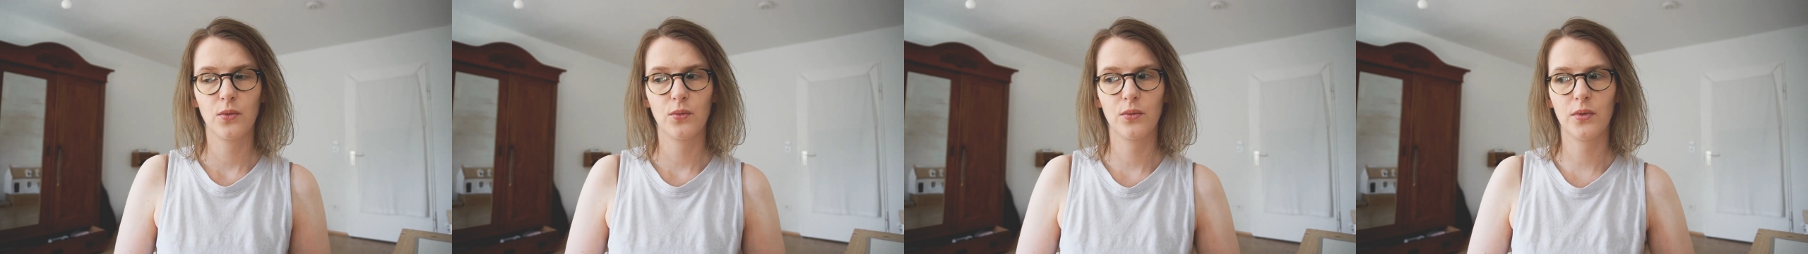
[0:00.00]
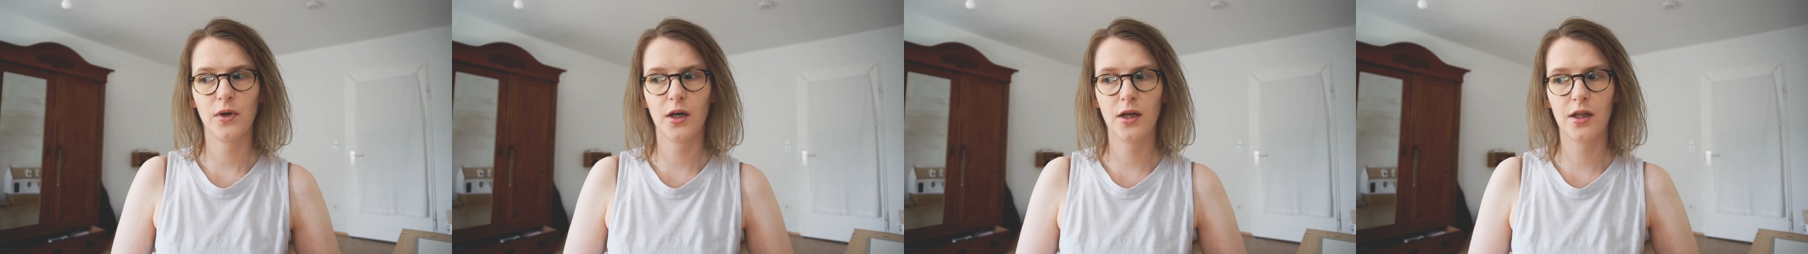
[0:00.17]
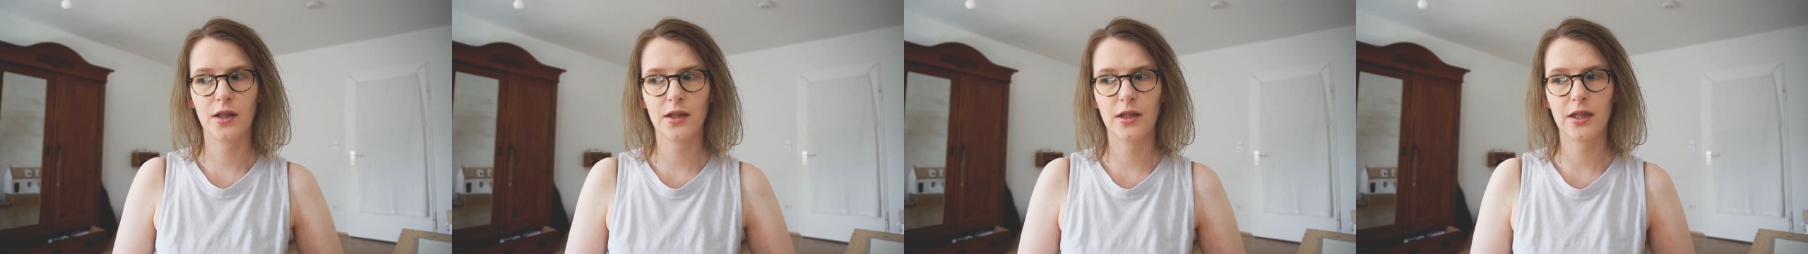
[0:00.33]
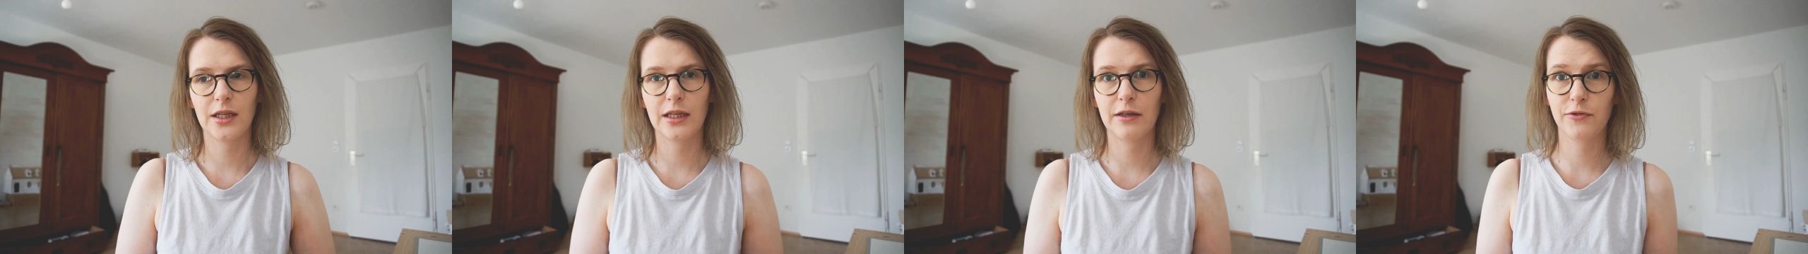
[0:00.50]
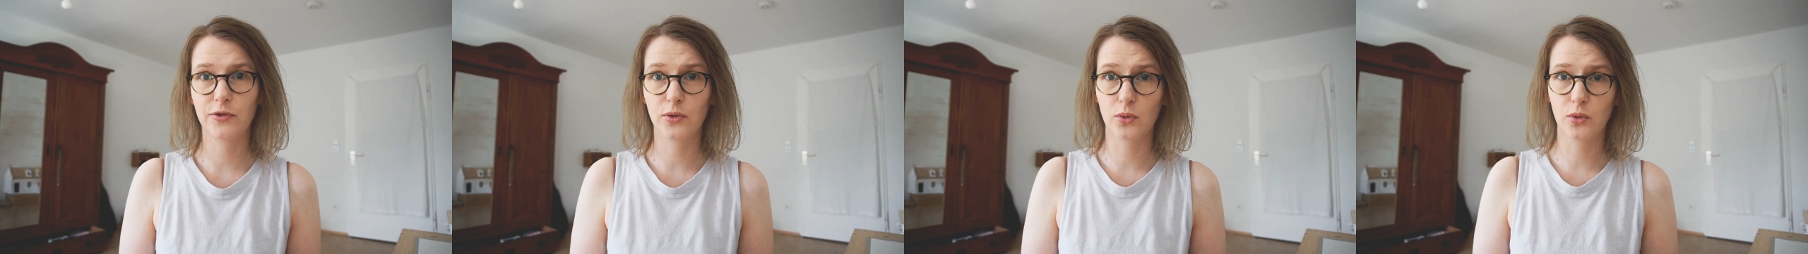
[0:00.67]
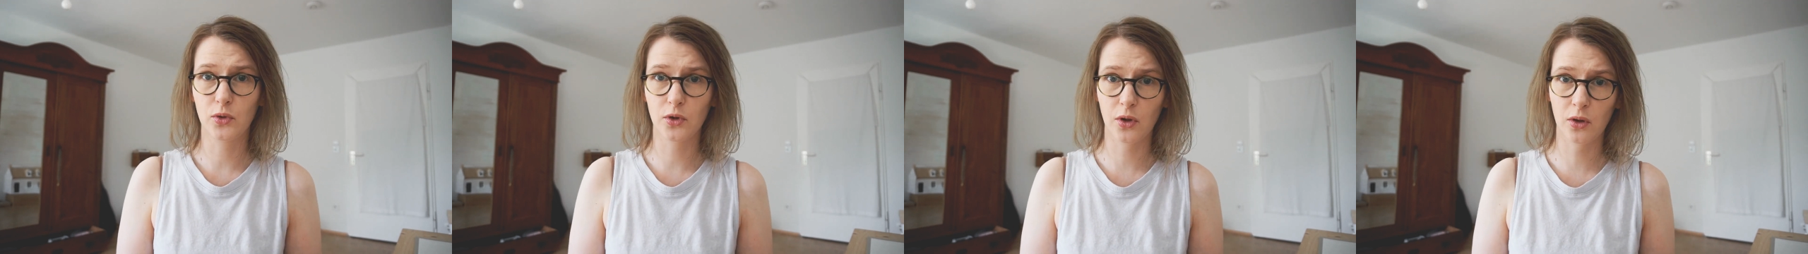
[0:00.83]
Well,
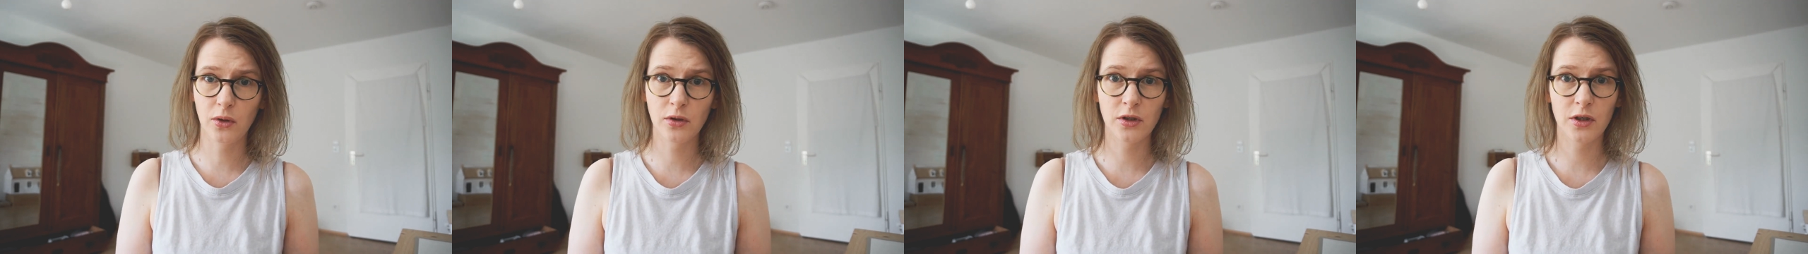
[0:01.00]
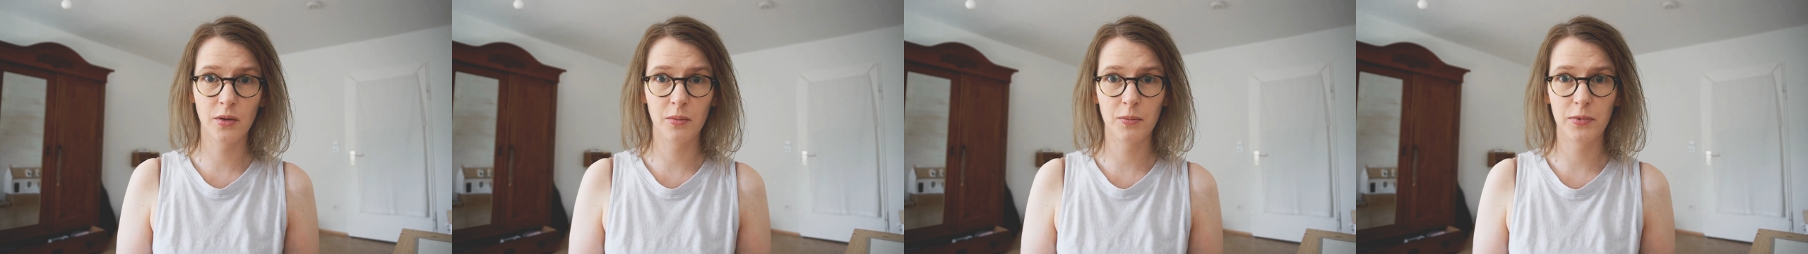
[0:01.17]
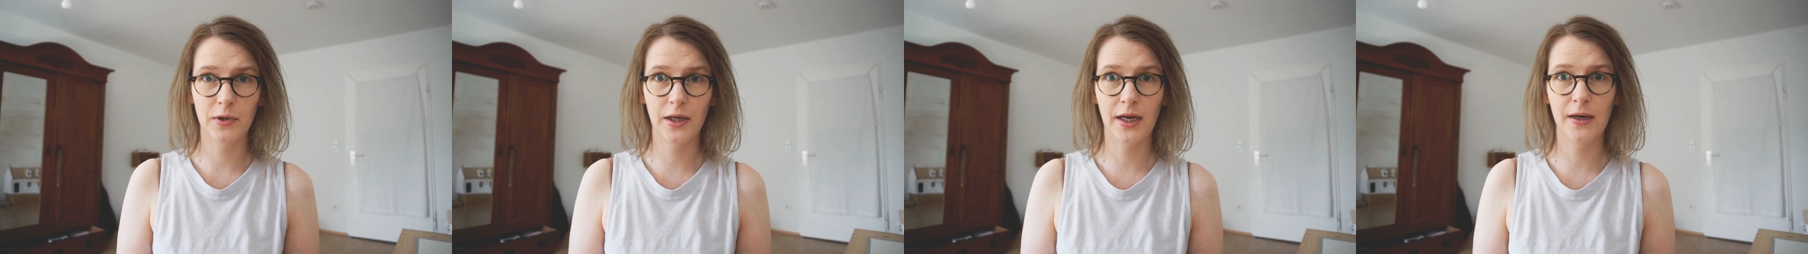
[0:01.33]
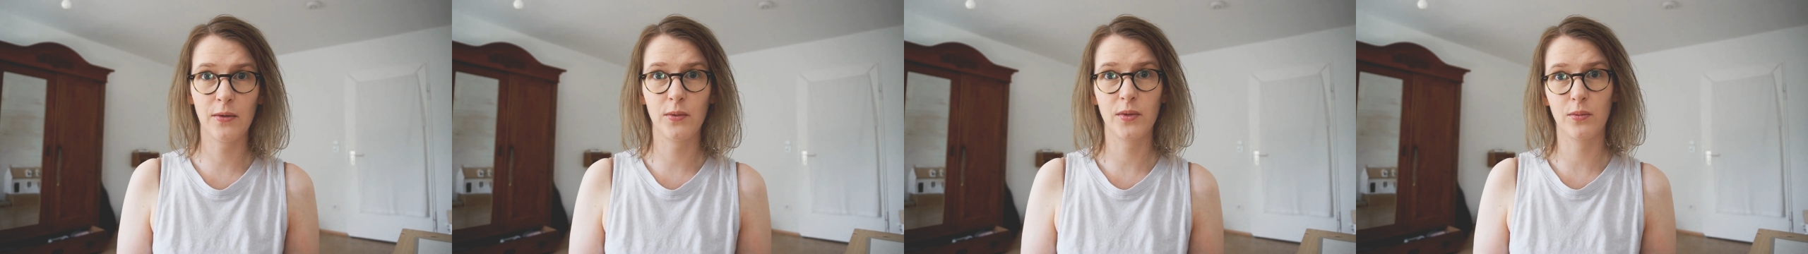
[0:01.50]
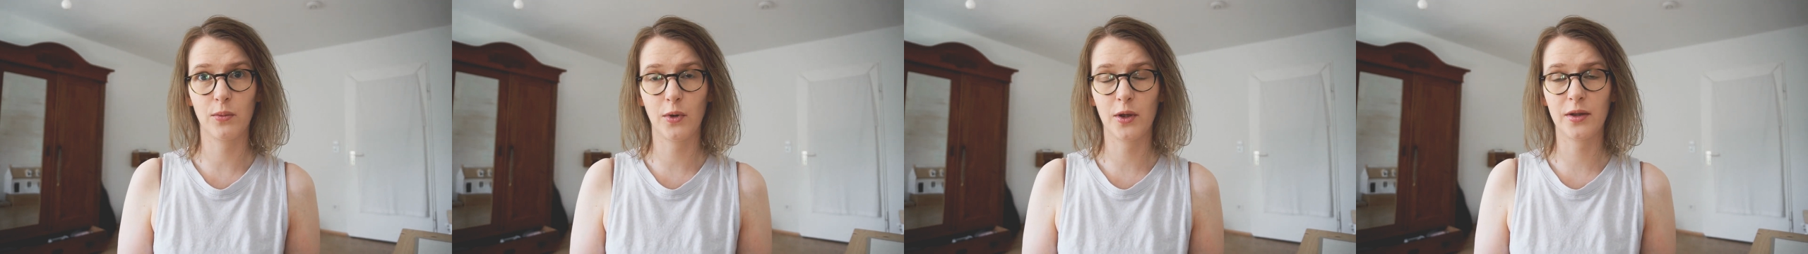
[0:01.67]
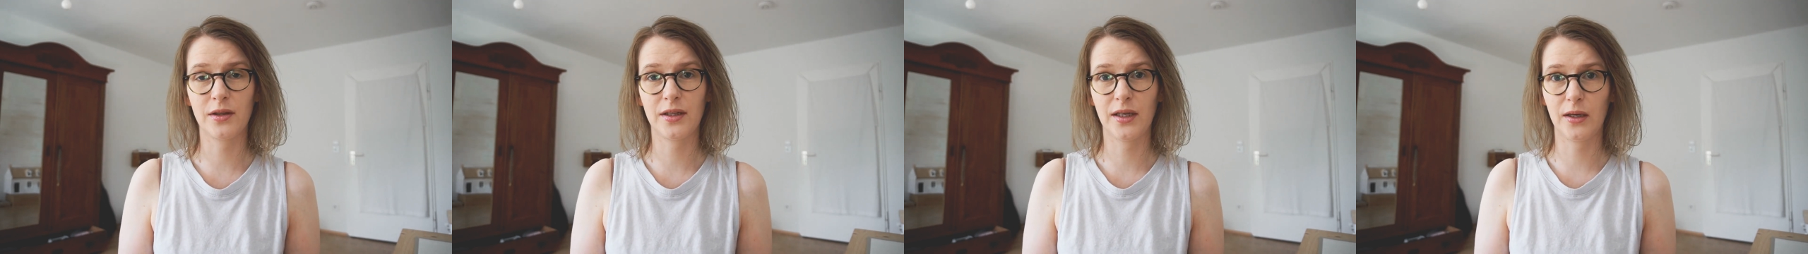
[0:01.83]
if you don't comply with
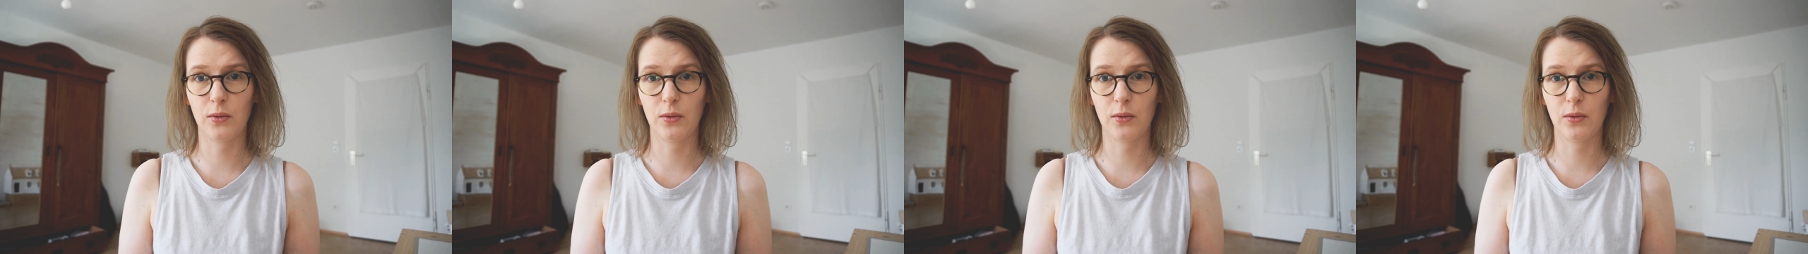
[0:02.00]
what